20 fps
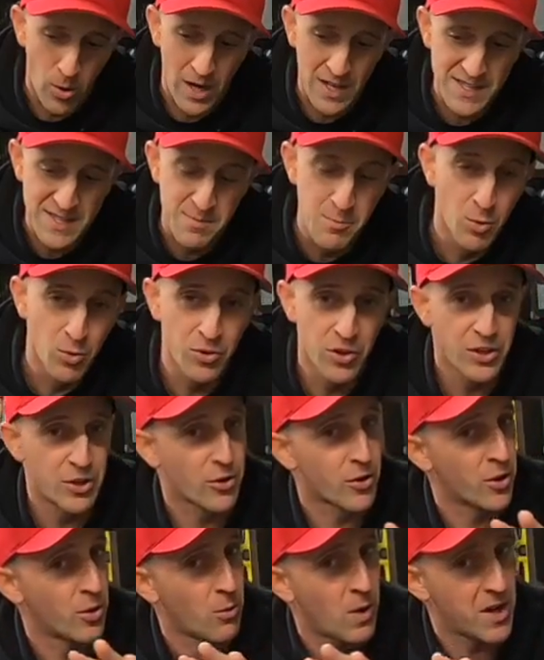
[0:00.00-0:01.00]
on smoothly,
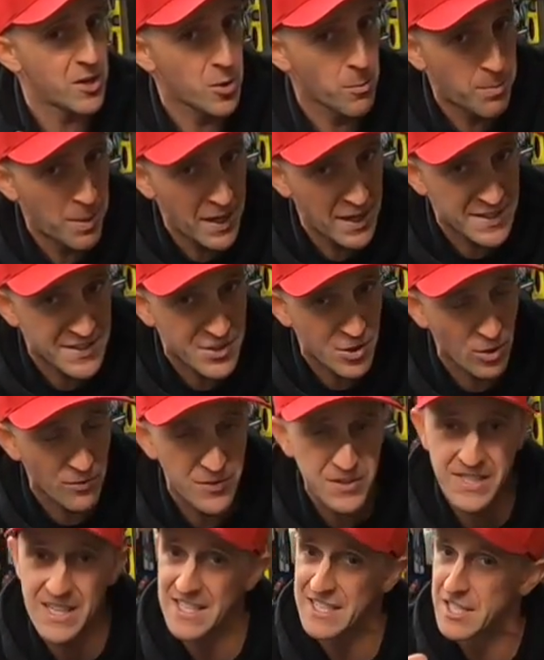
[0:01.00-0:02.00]
you're going to want your paint
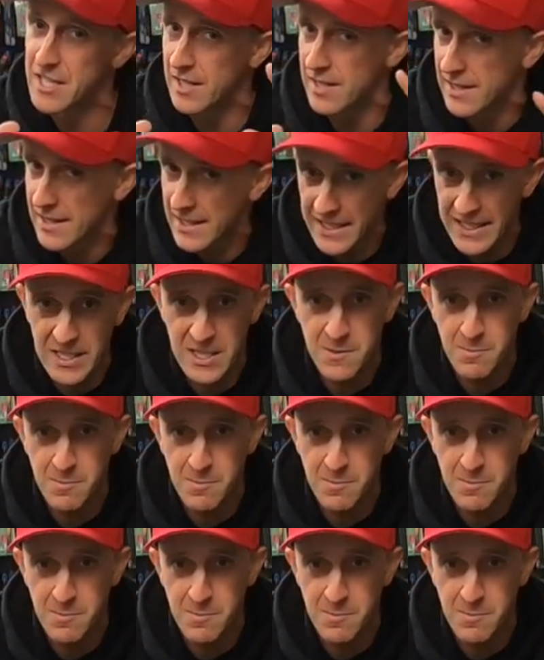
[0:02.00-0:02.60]
surface as clean as